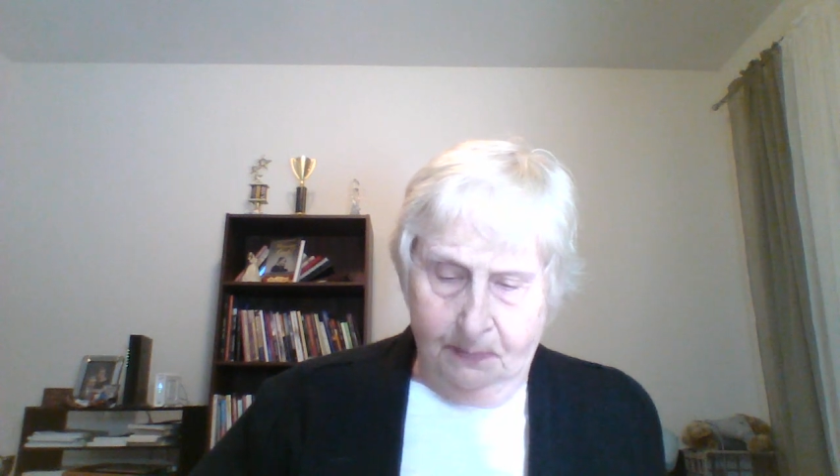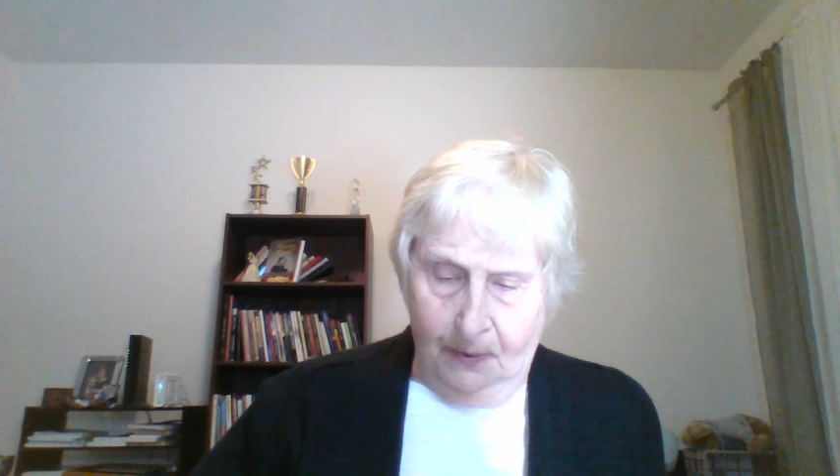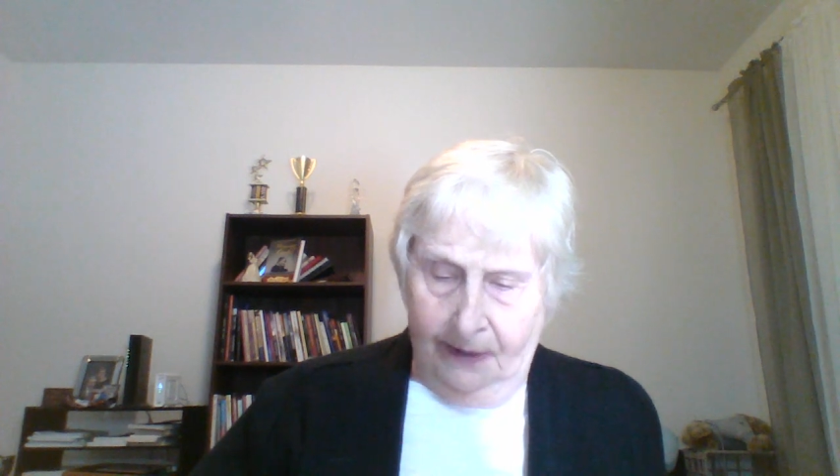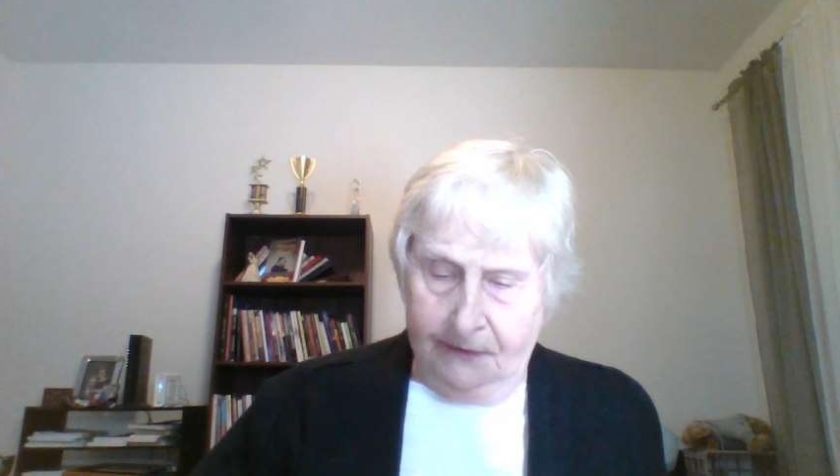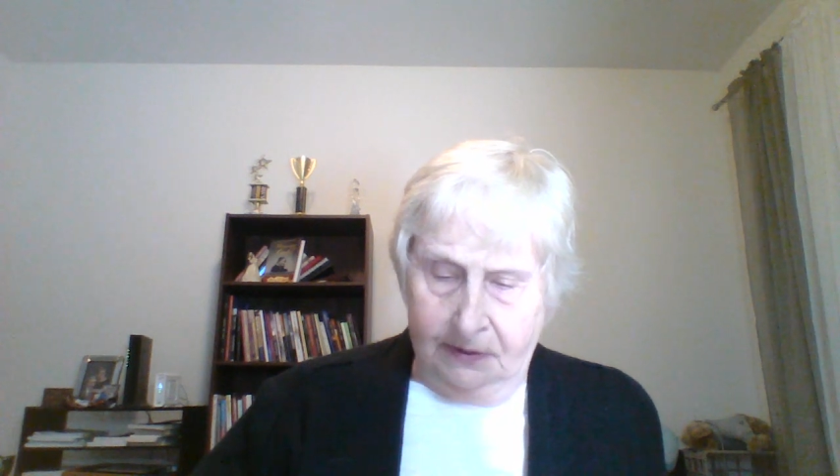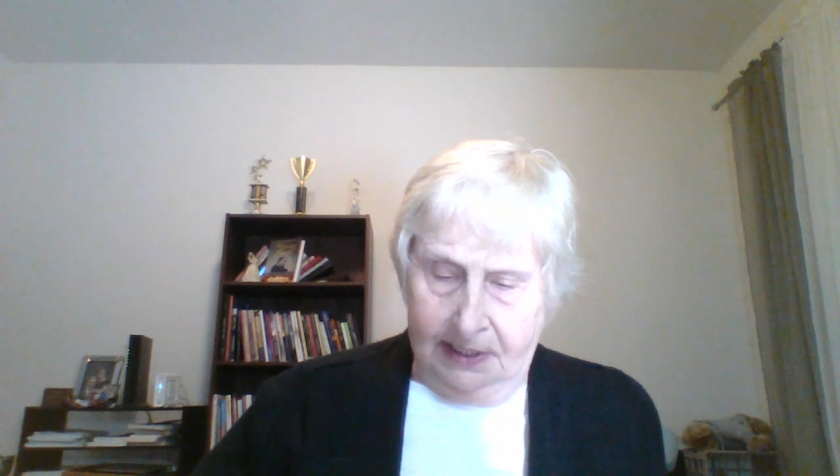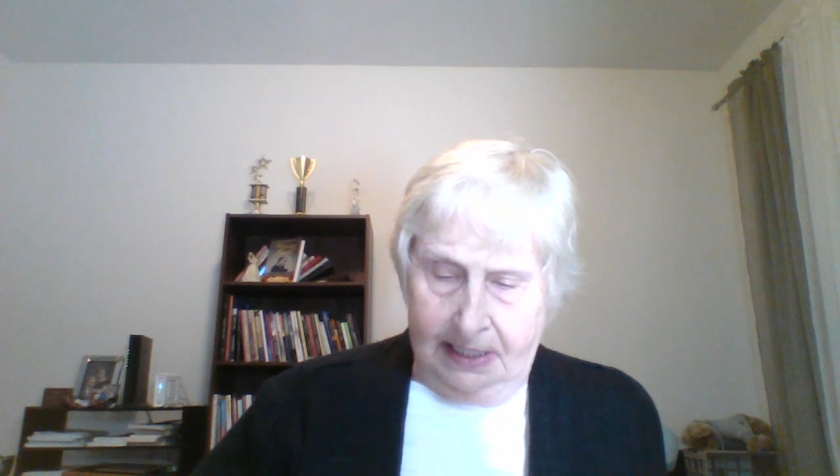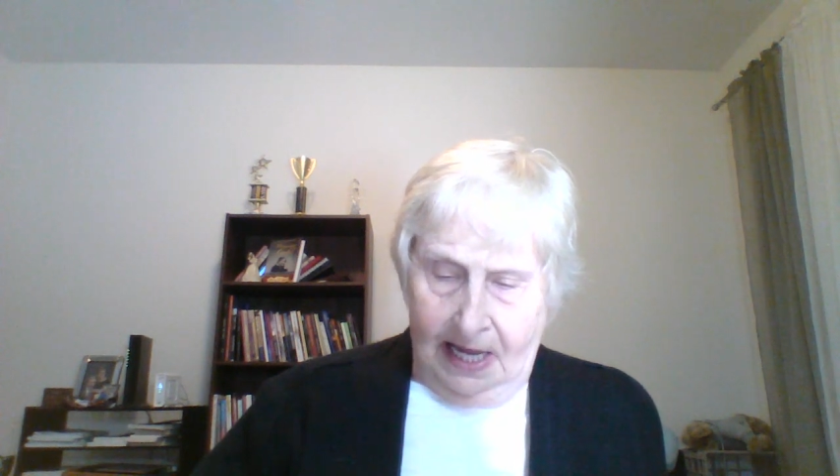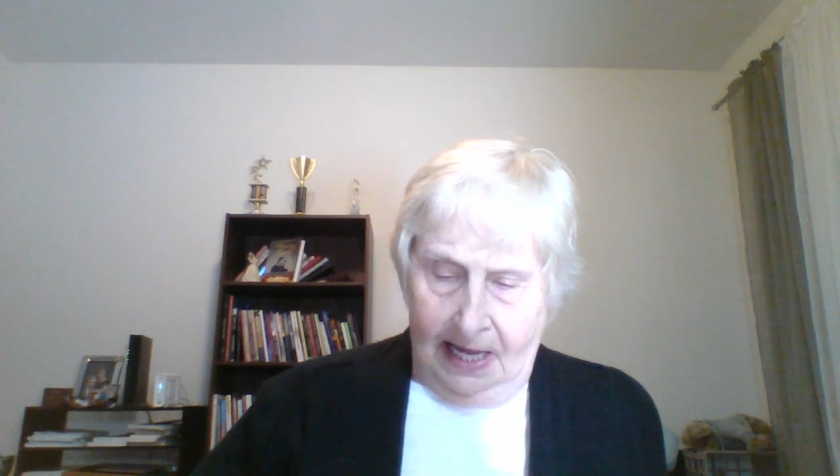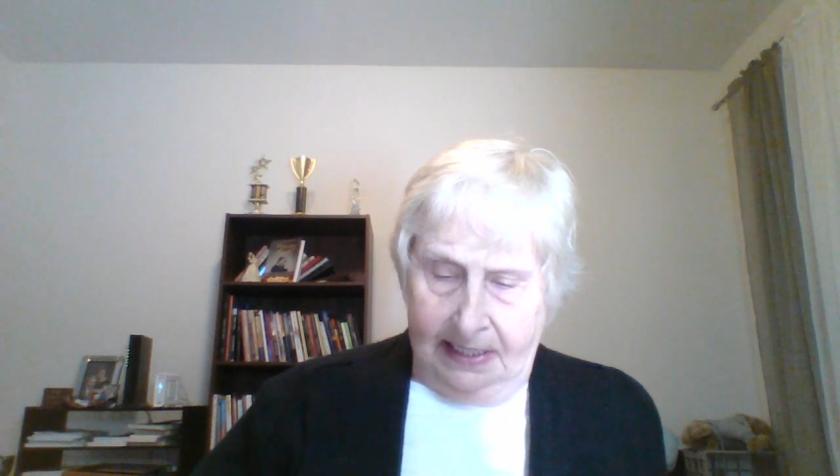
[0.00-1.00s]
brotherly
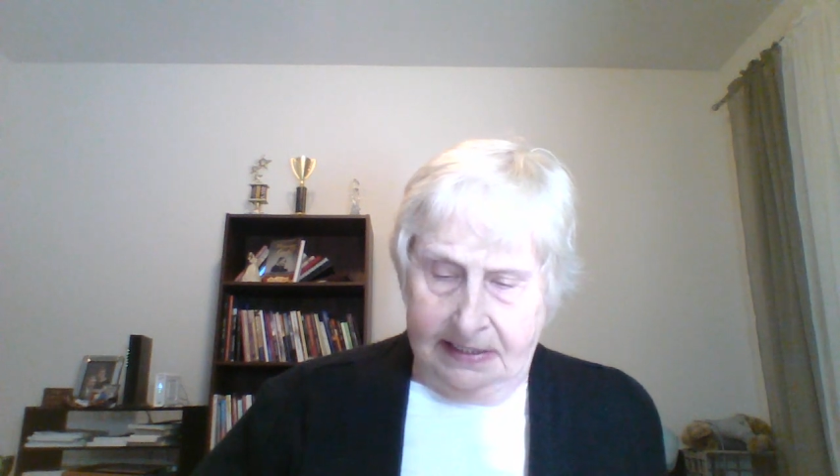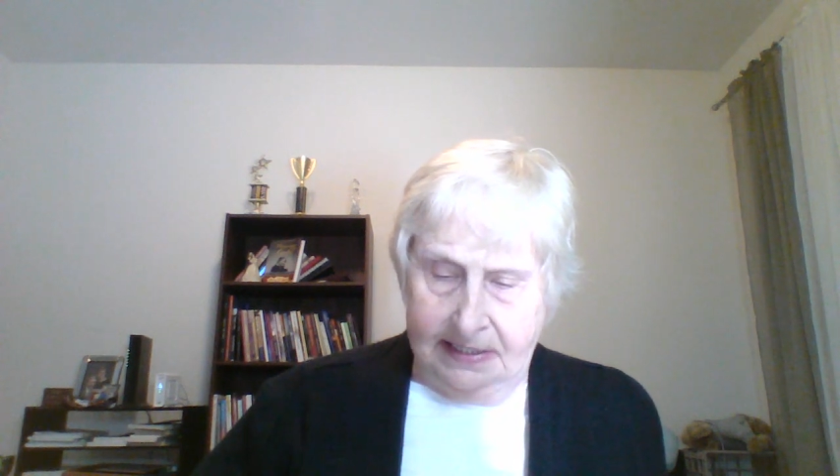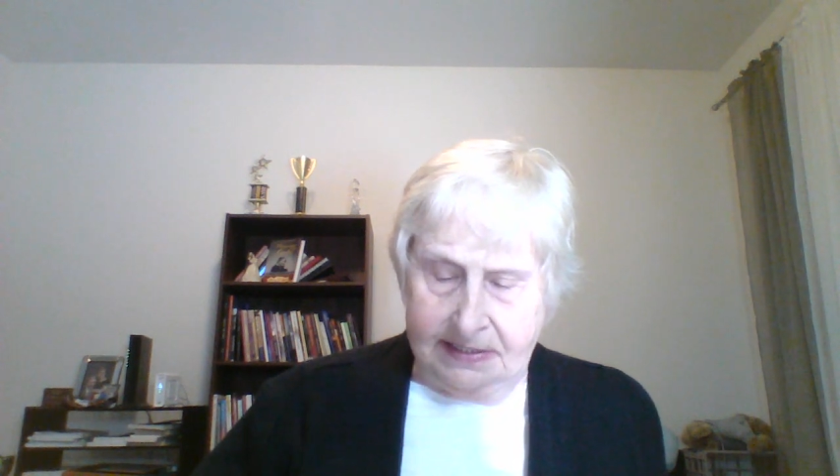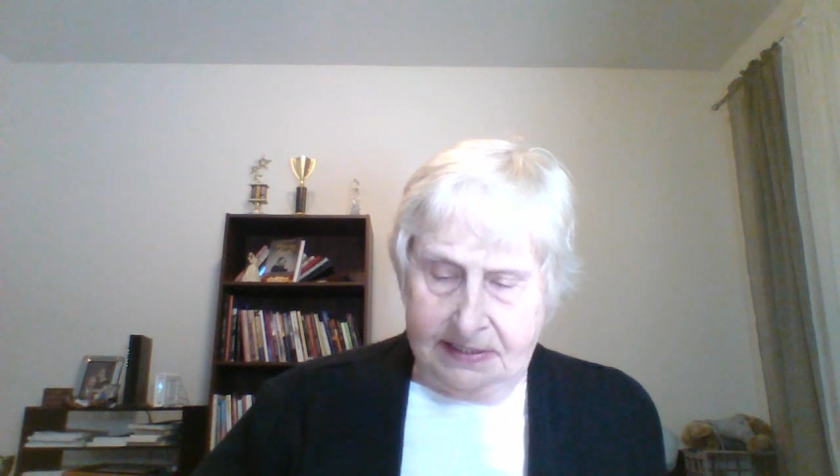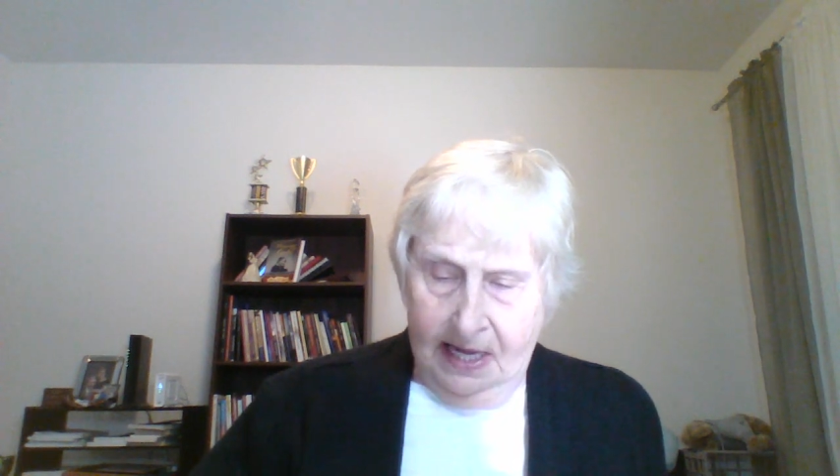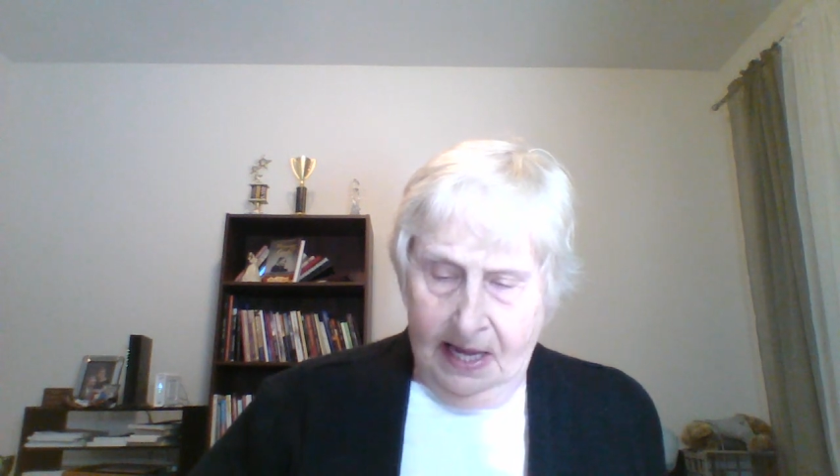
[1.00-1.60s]
kindness,